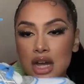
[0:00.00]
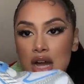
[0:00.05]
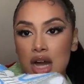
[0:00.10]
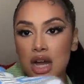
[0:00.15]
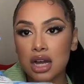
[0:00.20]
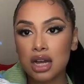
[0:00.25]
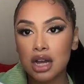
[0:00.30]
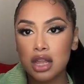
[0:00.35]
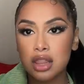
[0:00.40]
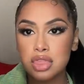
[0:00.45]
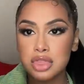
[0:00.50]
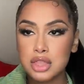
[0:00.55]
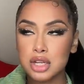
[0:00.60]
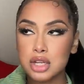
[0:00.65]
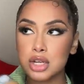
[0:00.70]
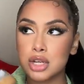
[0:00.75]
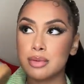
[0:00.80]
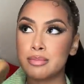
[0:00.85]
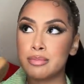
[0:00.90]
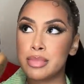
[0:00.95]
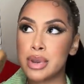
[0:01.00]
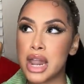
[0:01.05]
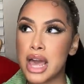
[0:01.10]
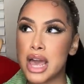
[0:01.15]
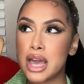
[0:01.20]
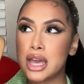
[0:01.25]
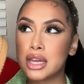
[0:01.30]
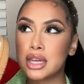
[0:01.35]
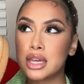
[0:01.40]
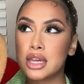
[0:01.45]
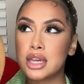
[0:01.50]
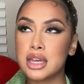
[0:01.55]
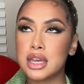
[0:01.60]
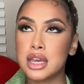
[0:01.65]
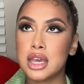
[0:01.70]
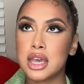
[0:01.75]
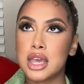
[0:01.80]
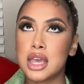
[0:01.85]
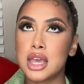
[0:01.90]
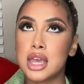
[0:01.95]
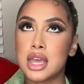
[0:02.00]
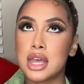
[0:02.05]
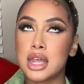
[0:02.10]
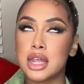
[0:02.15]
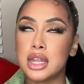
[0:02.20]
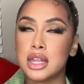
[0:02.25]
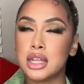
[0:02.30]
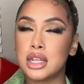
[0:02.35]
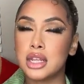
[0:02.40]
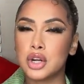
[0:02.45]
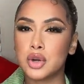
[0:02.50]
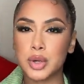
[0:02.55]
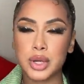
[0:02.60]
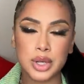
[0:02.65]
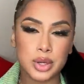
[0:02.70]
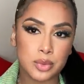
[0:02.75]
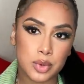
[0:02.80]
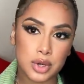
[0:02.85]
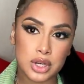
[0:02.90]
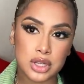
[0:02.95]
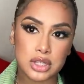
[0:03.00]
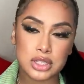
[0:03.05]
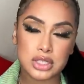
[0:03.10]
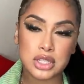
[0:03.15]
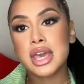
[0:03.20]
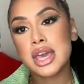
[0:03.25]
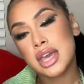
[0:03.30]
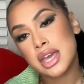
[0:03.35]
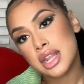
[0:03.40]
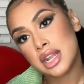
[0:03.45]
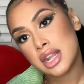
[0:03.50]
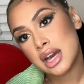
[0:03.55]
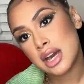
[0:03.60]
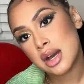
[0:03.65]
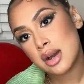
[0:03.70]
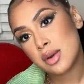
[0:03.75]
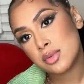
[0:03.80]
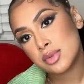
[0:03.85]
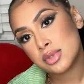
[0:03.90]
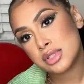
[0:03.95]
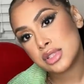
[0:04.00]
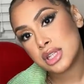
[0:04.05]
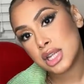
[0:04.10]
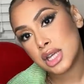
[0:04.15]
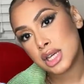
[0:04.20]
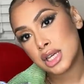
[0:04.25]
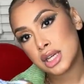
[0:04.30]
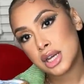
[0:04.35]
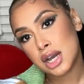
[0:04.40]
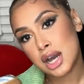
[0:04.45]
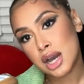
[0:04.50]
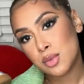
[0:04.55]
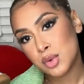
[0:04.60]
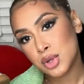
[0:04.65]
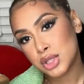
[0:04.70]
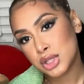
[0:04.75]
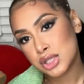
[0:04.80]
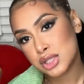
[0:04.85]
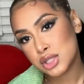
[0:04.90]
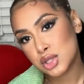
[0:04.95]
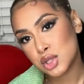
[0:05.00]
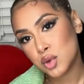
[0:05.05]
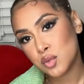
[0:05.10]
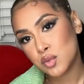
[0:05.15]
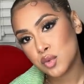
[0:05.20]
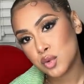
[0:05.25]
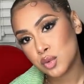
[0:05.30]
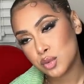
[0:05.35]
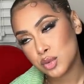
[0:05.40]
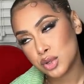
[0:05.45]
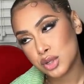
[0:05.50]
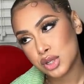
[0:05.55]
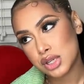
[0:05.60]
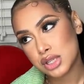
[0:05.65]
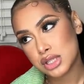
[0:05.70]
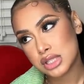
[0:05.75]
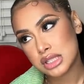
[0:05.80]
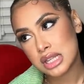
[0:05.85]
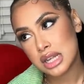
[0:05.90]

I got the black and green ones, and I was like, I want the silver ones.